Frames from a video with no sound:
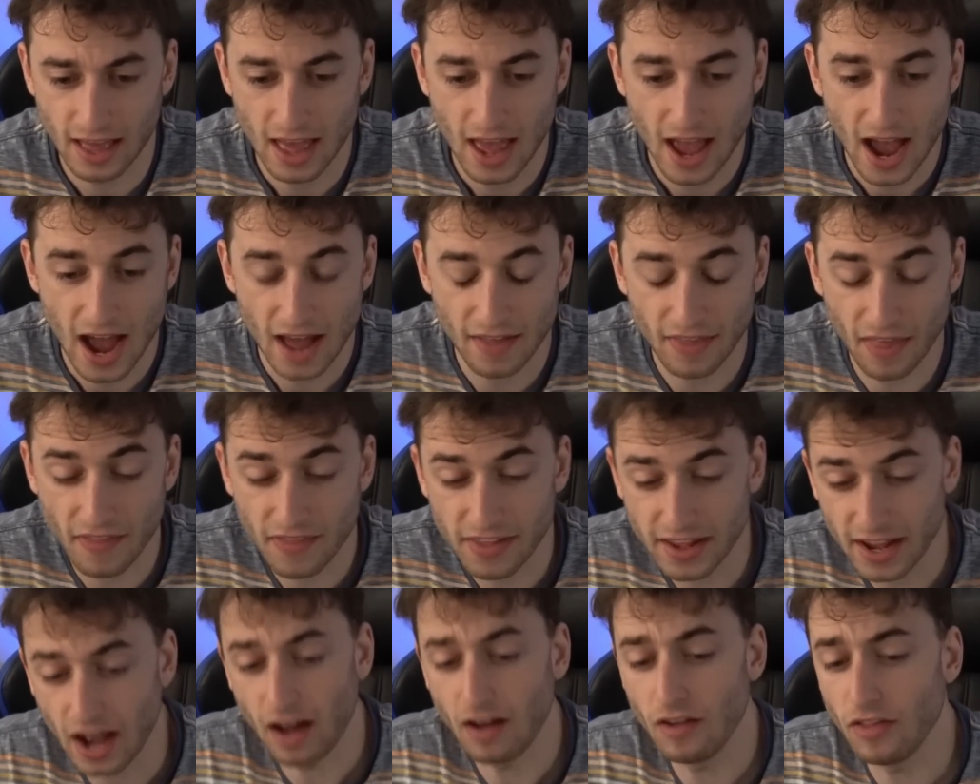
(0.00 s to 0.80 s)
And then
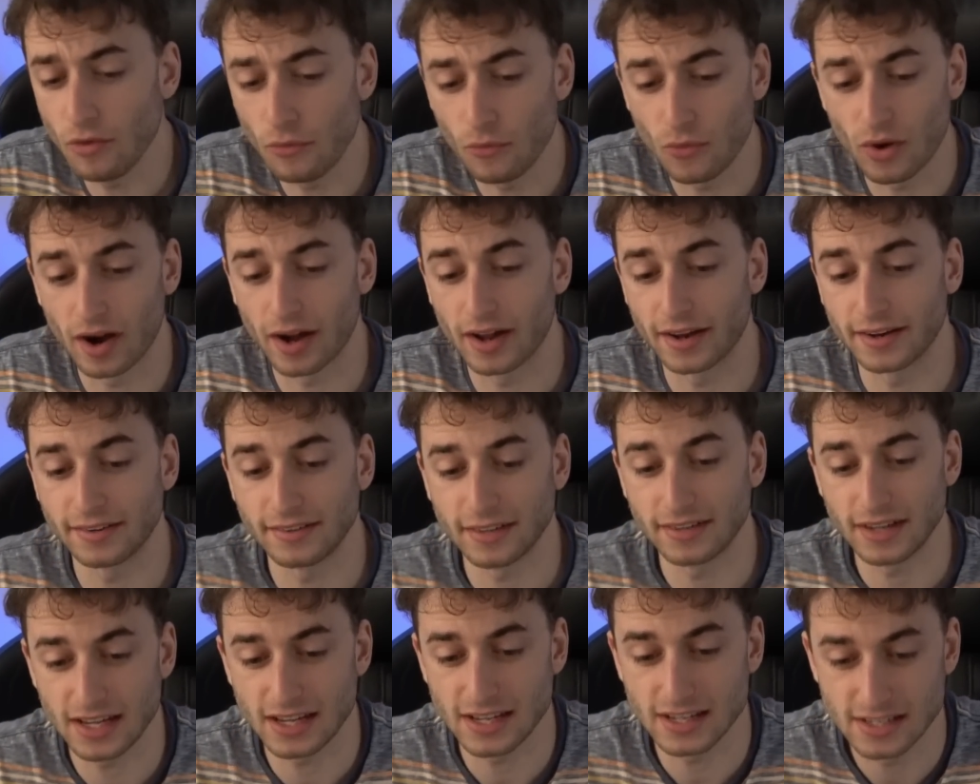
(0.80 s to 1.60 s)
the other one
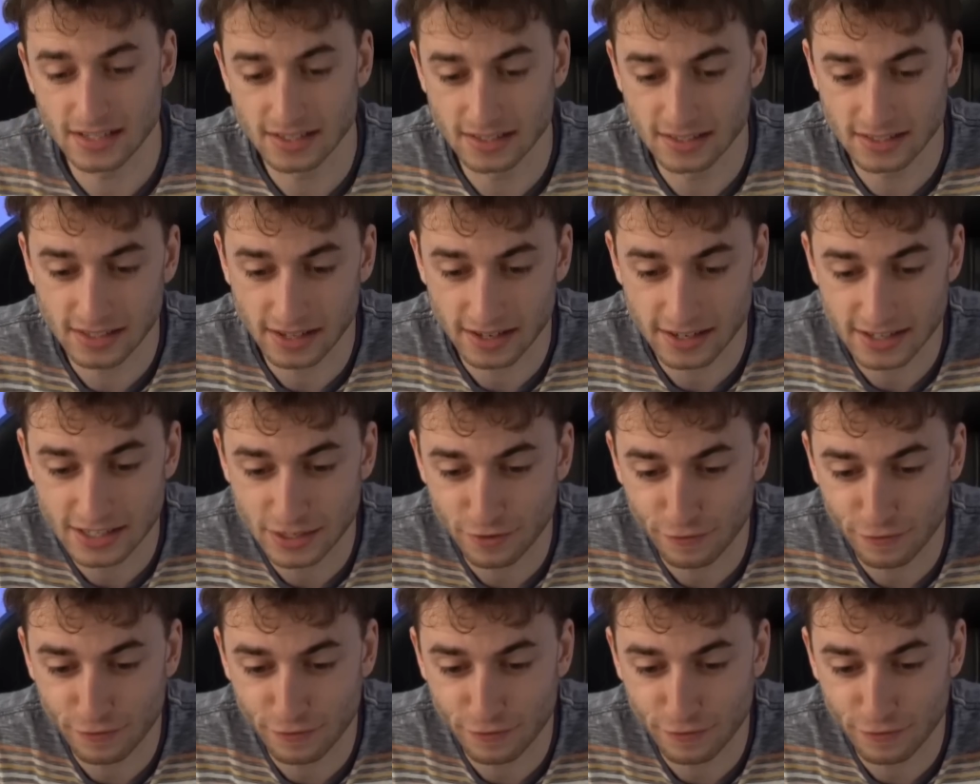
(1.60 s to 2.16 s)
is